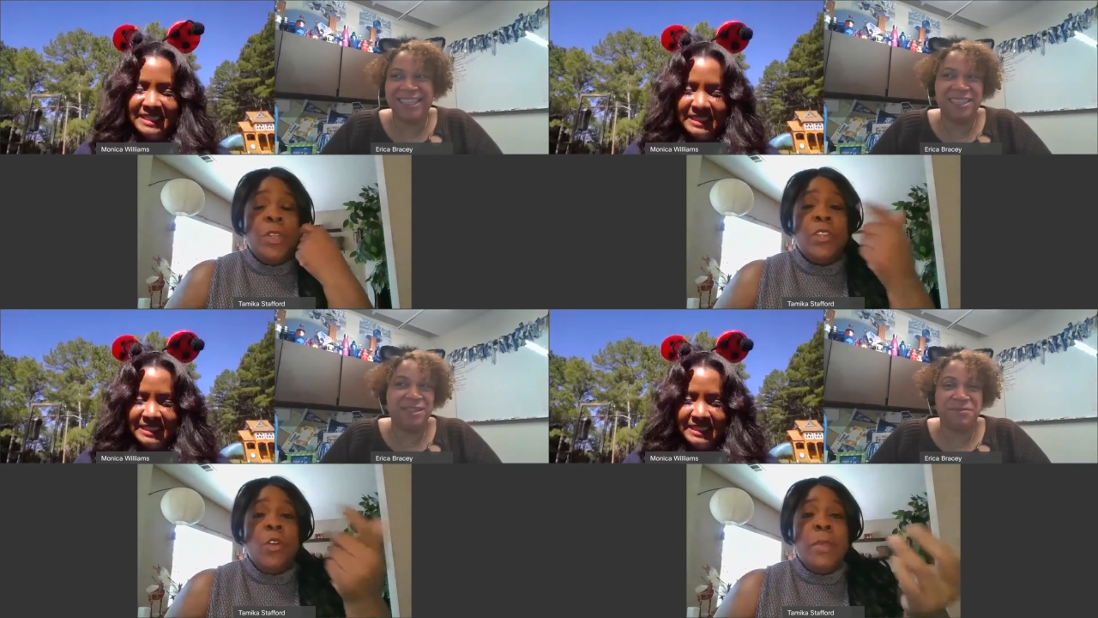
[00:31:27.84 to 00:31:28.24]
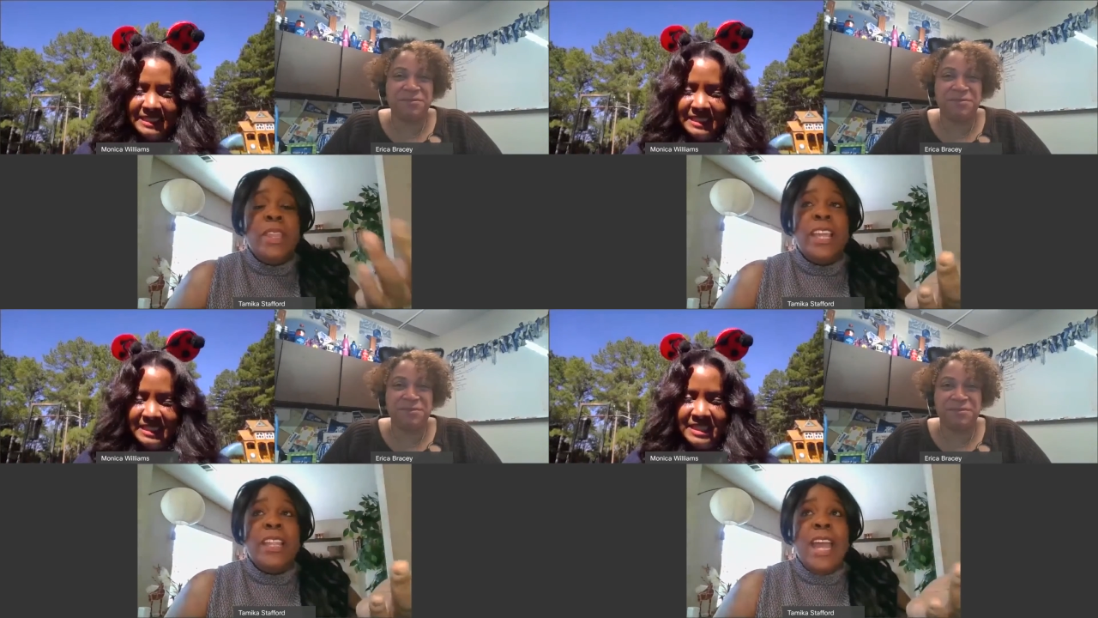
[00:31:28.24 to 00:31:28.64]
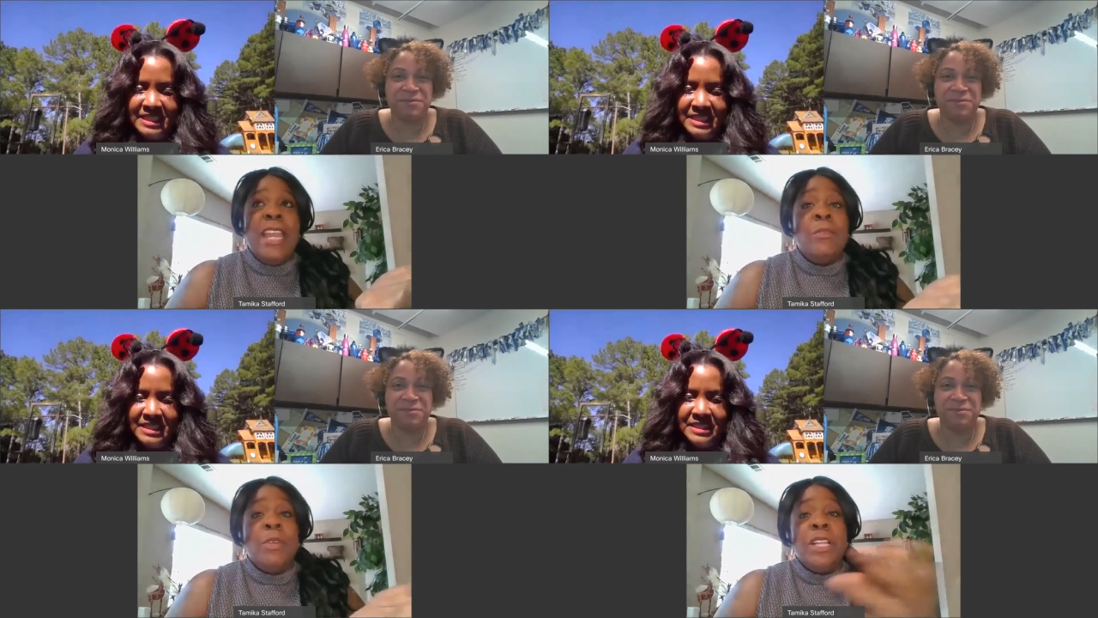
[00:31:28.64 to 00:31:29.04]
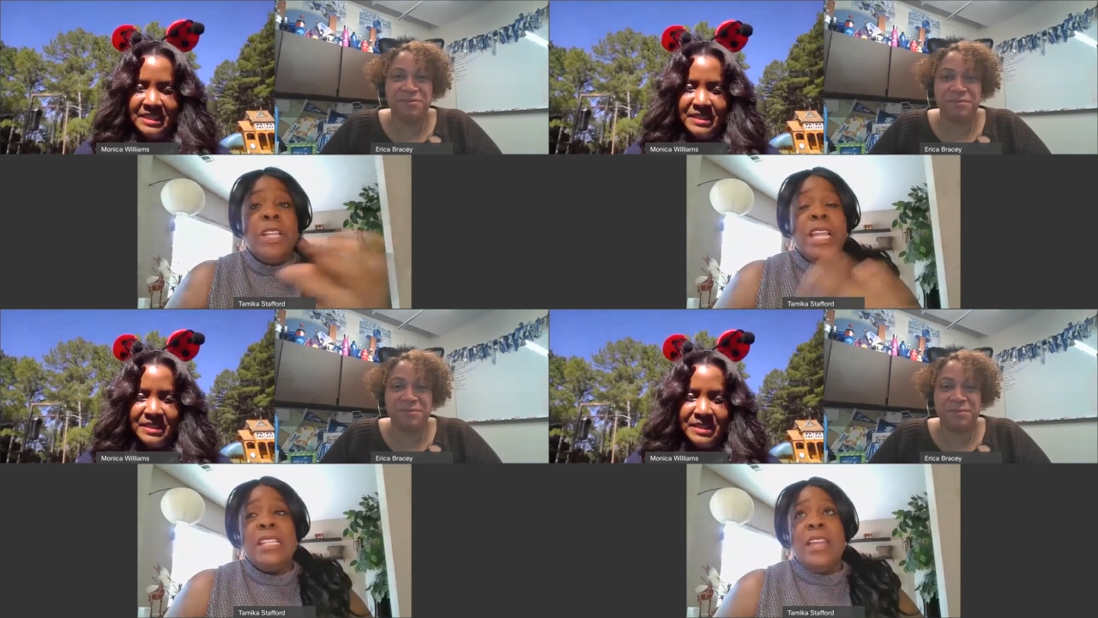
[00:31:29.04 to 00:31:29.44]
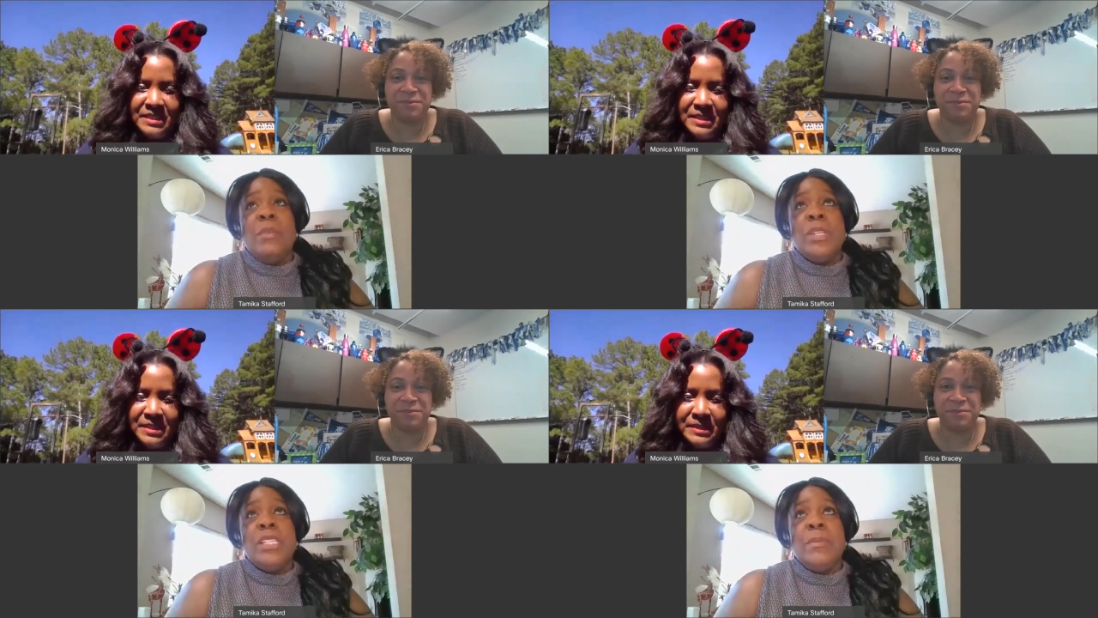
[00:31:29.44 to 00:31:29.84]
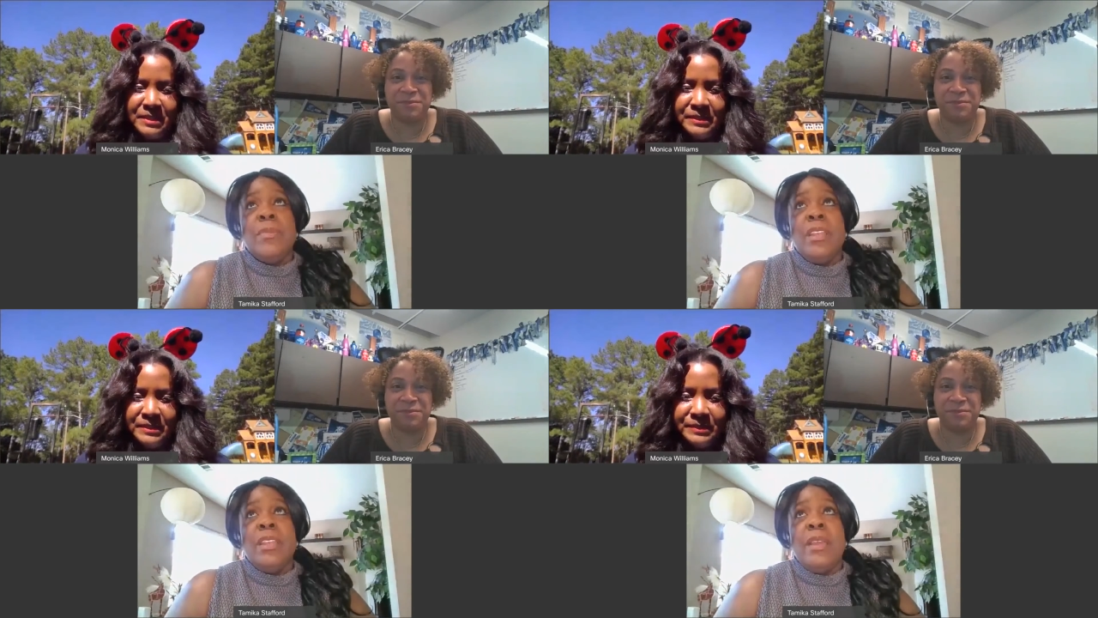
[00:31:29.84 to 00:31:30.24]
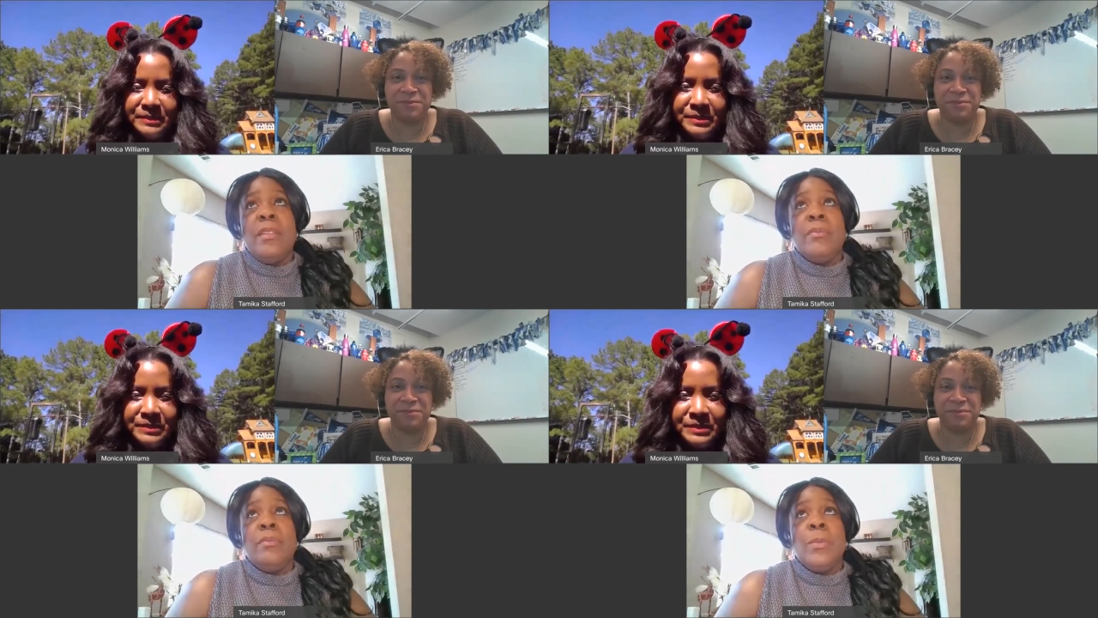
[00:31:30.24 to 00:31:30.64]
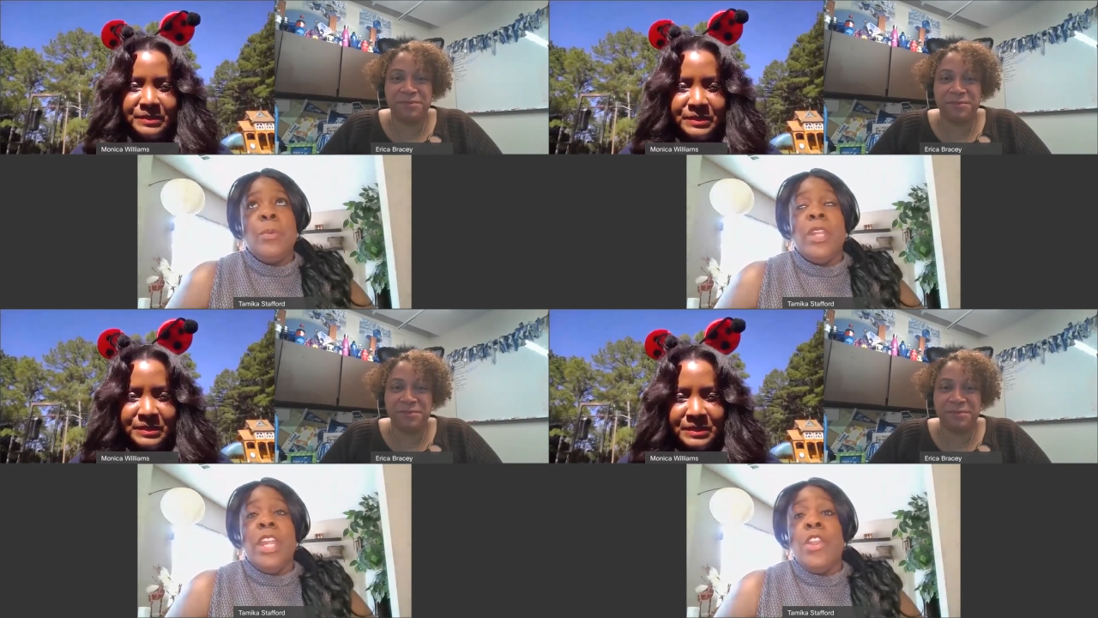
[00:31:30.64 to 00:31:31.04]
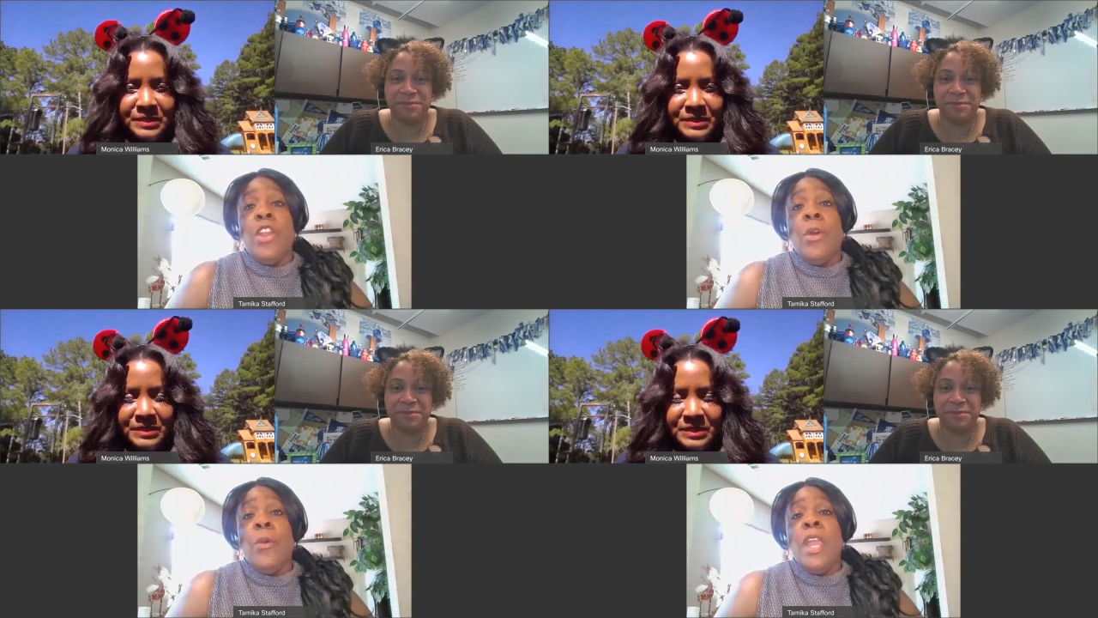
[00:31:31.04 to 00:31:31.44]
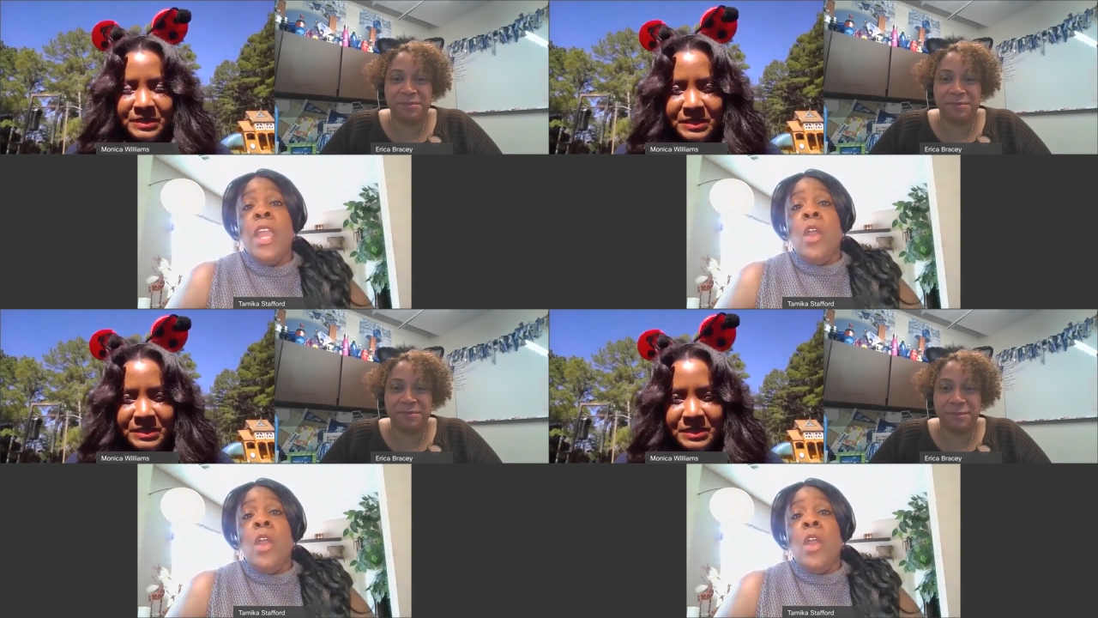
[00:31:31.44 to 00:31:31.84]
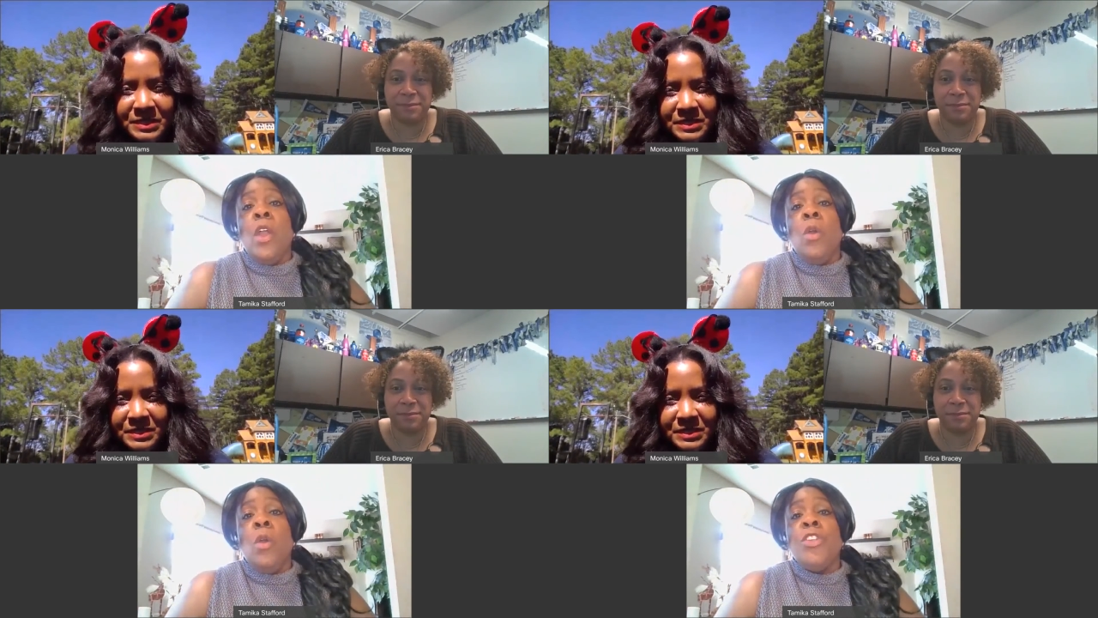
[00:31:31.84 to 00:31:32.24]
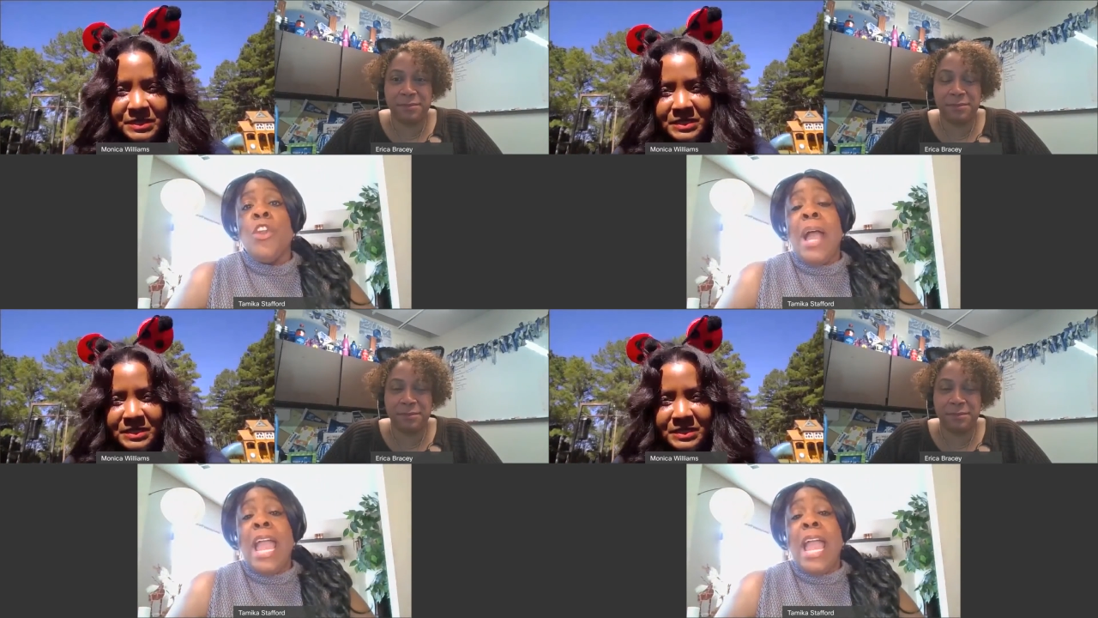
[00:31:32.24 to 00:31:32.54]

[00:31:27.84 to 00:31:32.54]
Speaker 1: which someone told me that I didn't realize that it was something that people didn't know. When you're